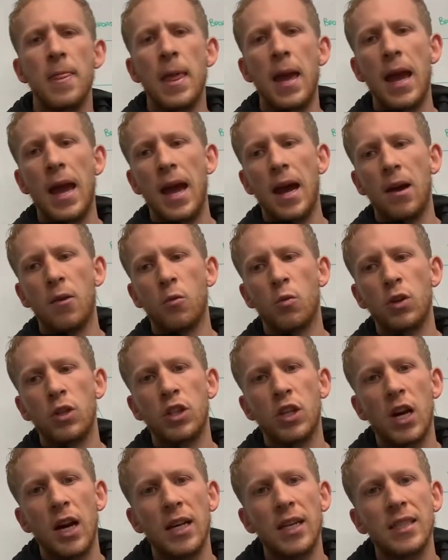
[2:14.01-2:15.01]
and we're
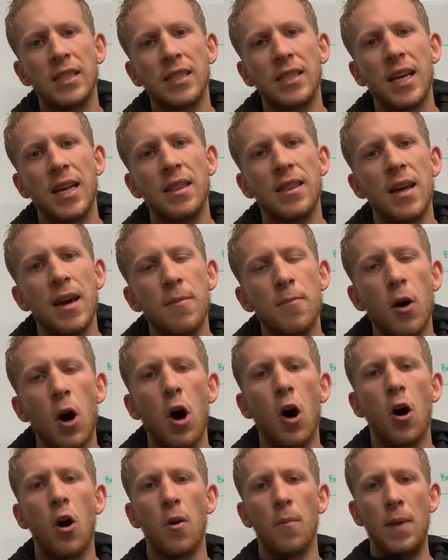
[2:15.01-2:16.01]
trying to send them
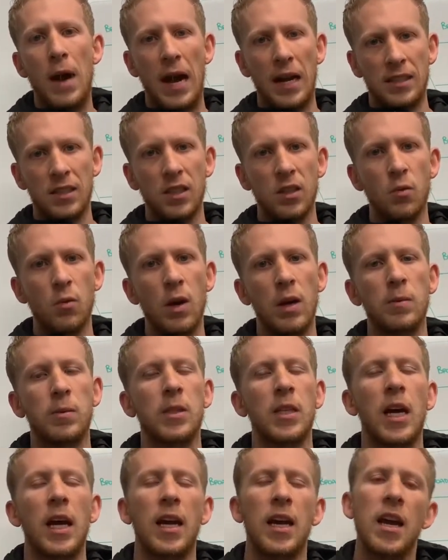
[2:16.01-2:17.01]
all back to the
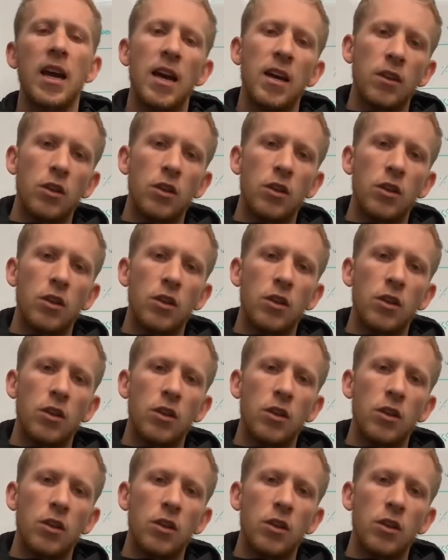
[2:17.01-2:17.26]
website.